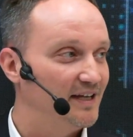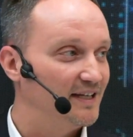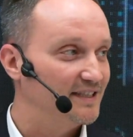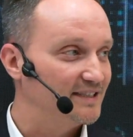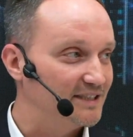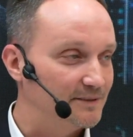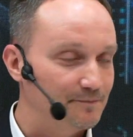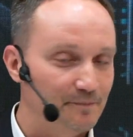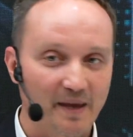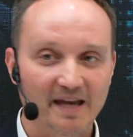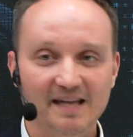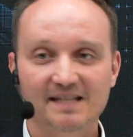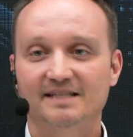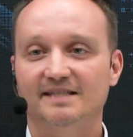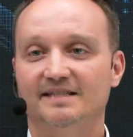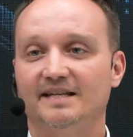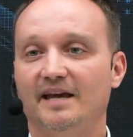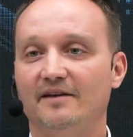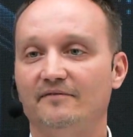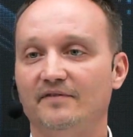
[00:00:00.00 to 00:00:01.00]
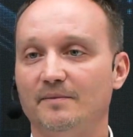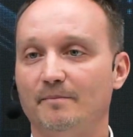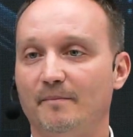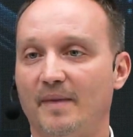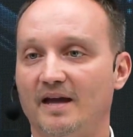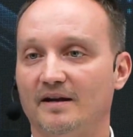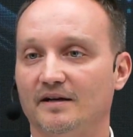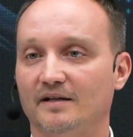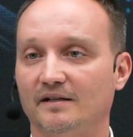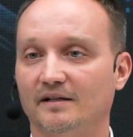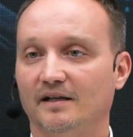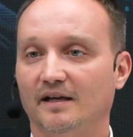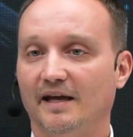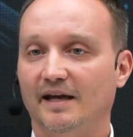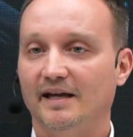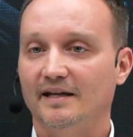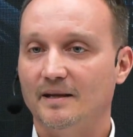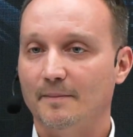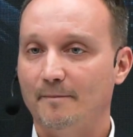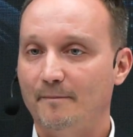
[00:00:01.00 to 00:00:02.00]
space-saving manner
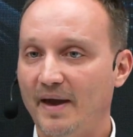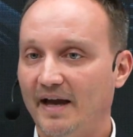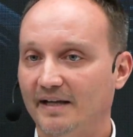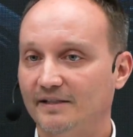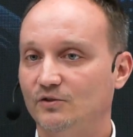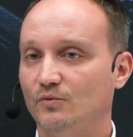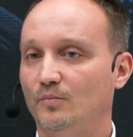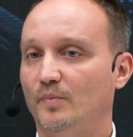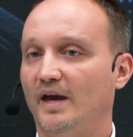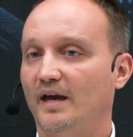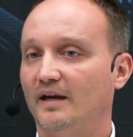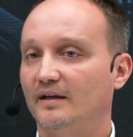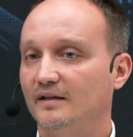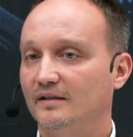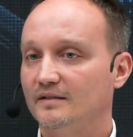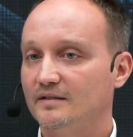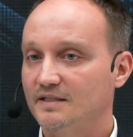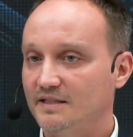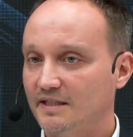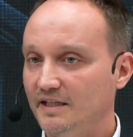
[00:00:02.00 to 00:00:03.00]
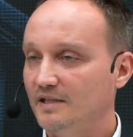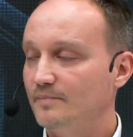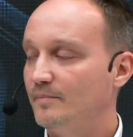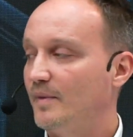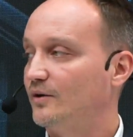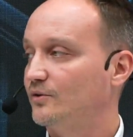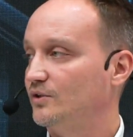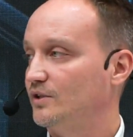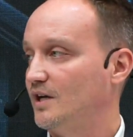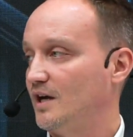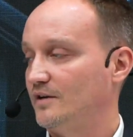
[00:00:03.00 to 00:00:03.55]
in a back-to-back skid-mounted